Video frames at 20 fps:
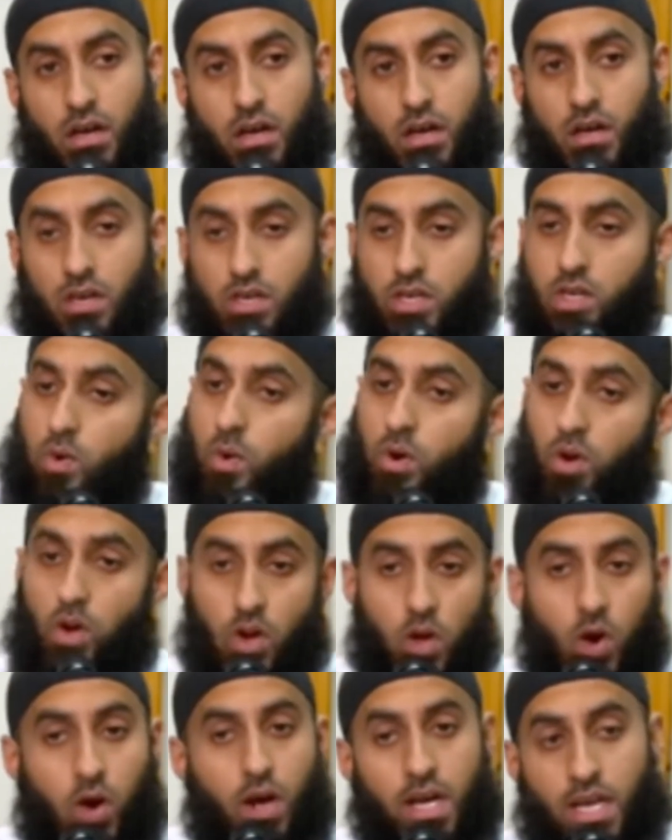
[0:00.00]
you are not
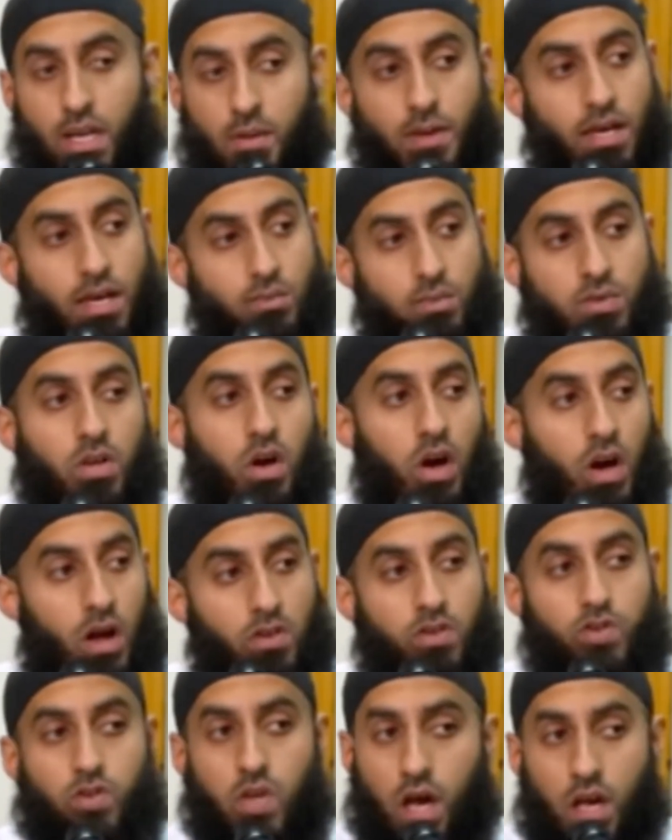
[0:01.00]
going to be able to answer
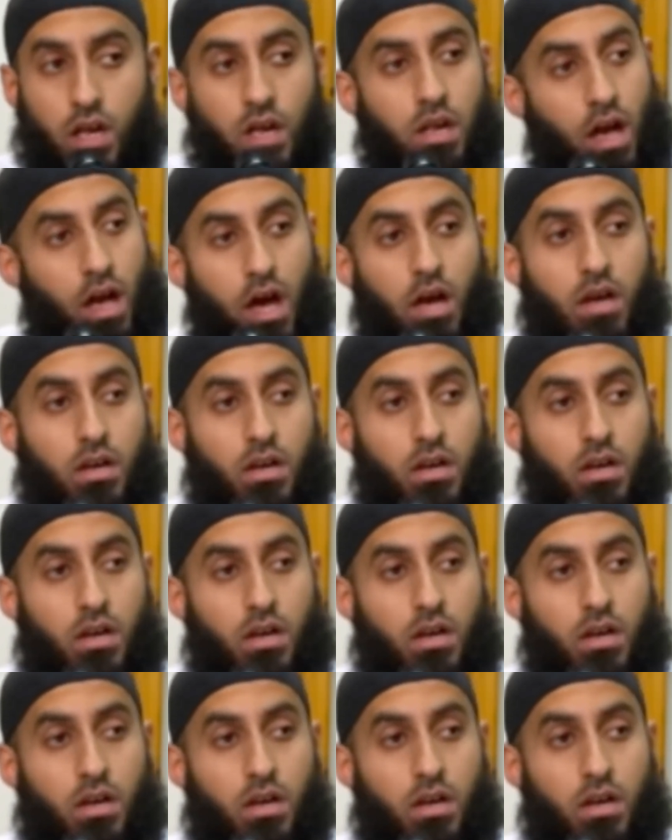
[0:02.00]
Allah.